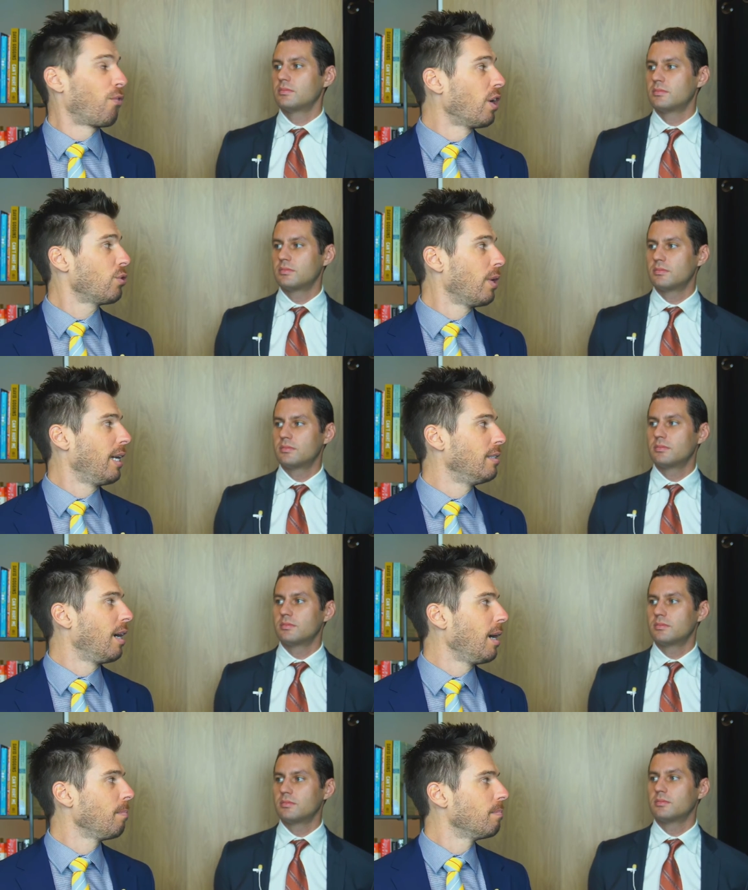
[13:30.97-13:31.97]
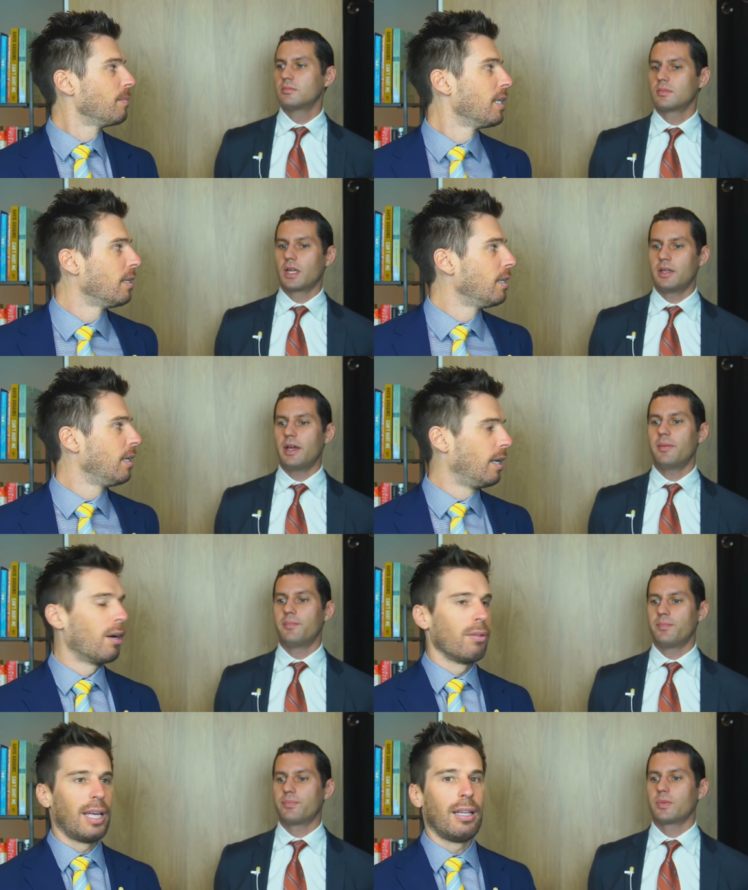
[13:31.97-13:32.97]
Speaker 1: frustrating time. Yeah. You know
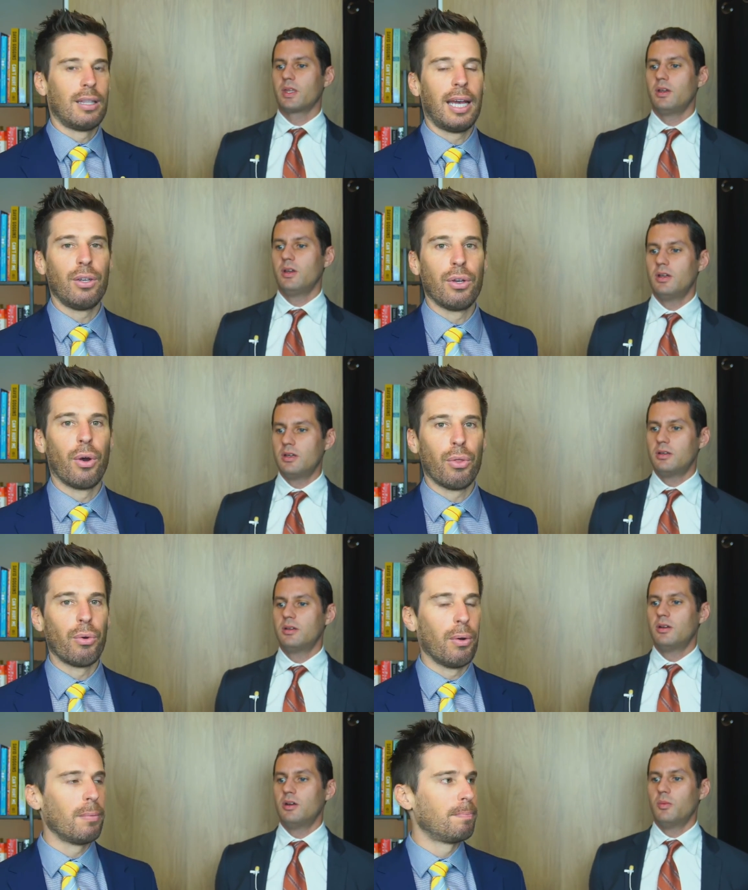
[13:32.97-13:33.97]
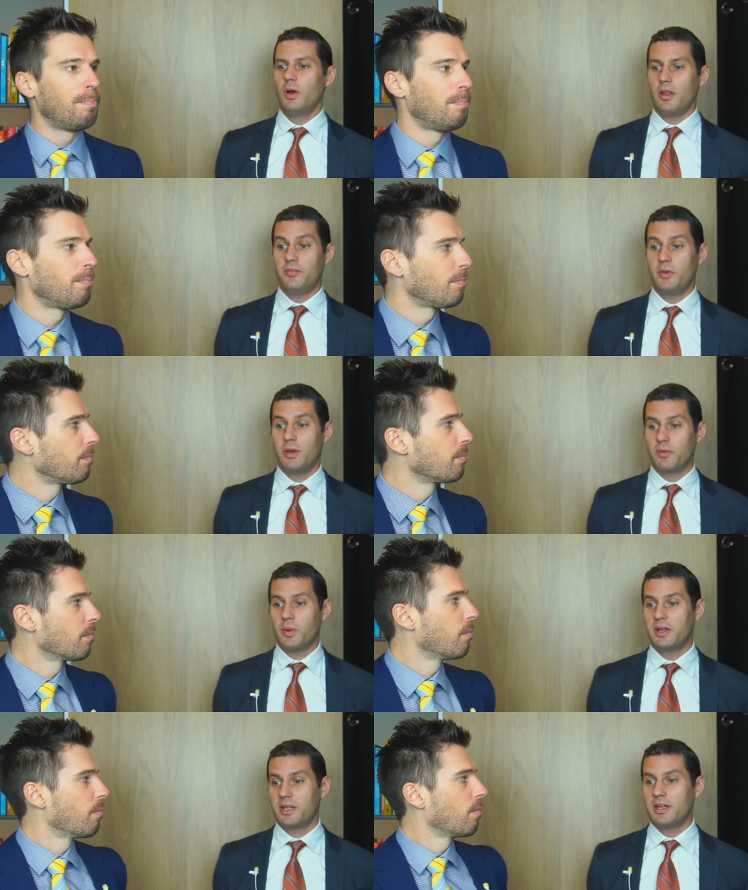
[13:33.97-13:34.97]
that that you go through it.
Speaker 2: Well, if you ever
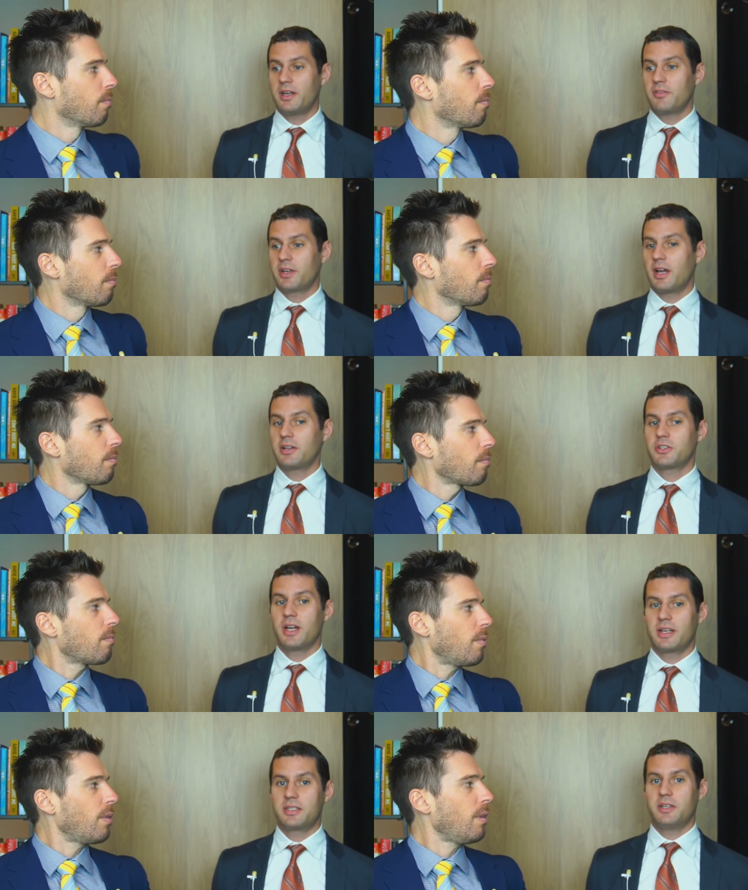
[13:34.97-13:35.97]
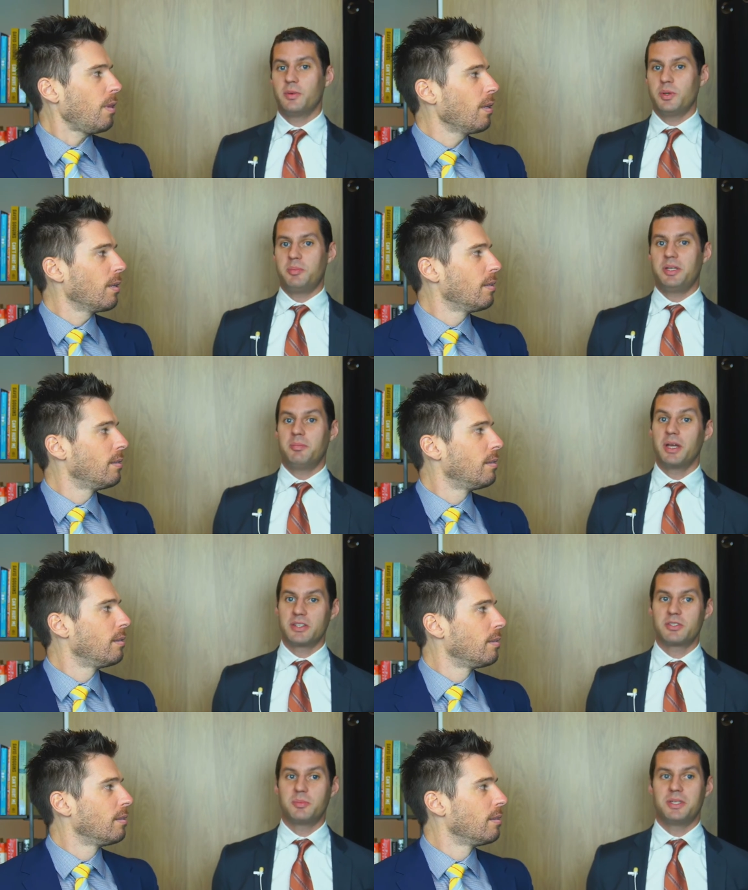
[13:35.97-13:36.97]
want to get out of a contract, it would be
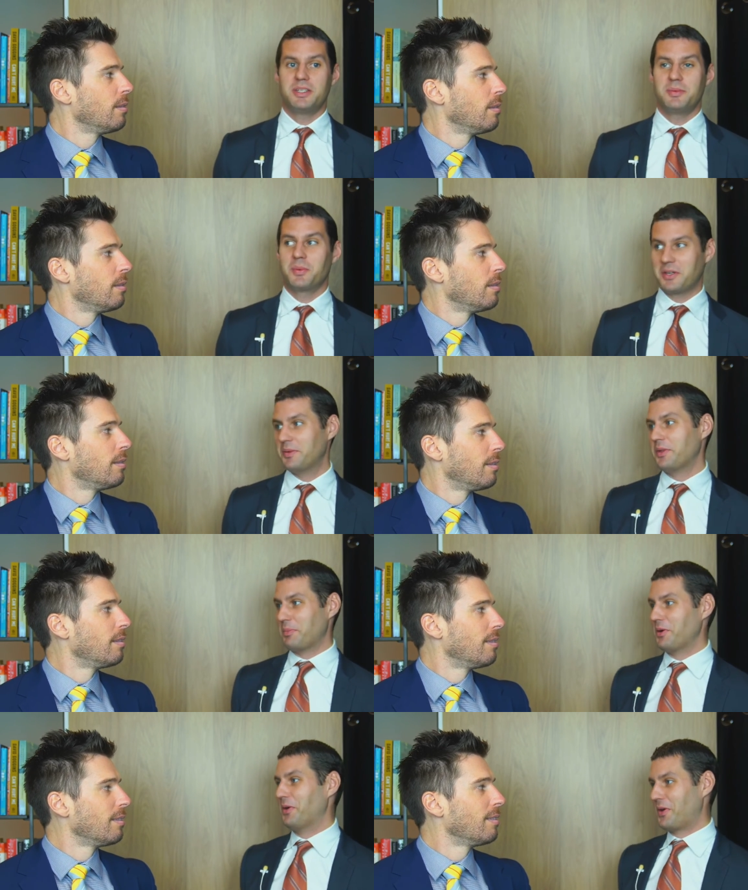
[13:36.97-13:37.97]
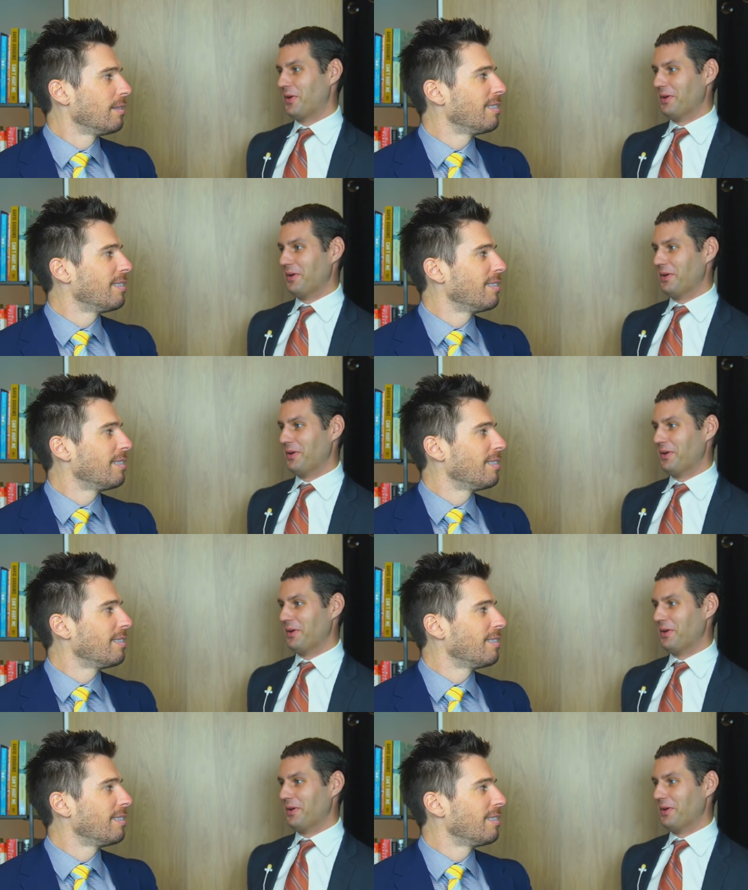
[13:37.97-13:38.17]
best to be working with a broker.